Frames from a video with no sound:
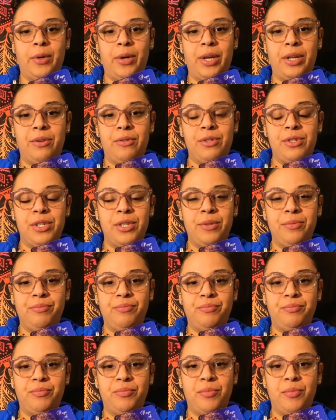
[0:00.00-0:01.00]
energy.
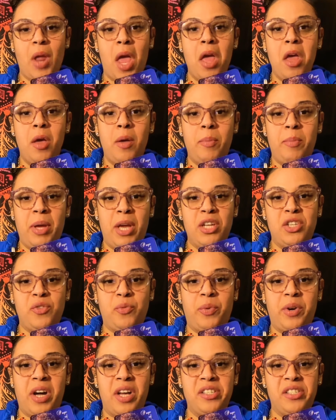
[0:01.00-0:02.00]
Page of
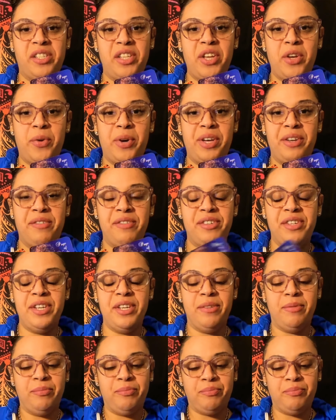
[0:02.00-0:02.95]
Wands. Leo energy.